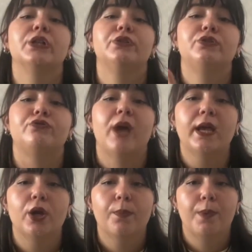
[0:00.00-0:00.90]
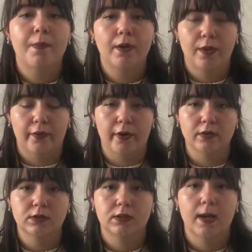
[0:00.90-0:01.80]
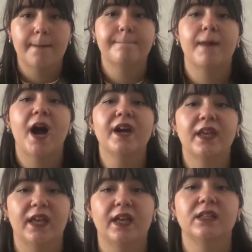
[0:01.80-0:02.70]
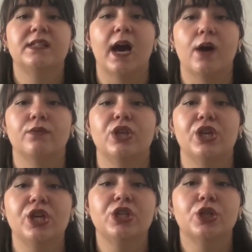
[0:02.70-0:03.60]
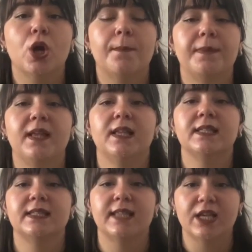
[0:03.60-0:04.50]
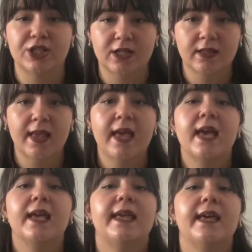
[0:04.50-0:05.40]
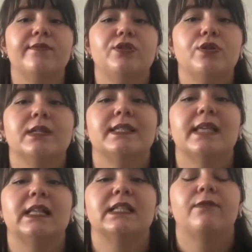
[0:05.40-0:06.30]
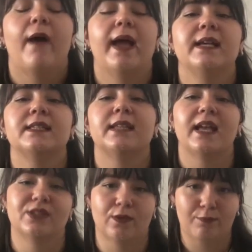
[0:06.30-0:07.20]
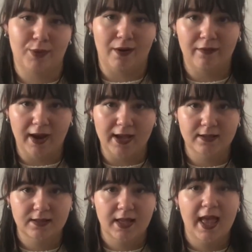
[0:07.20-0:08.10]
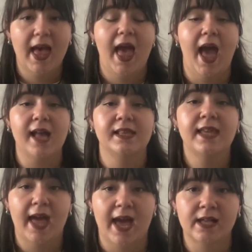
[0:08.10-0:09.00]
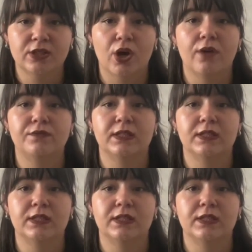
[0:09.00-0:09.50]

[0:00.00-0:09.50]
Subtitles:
Track your Pomodoros. Marking down each completed session gives you a satisfying sense of progress. At the end of the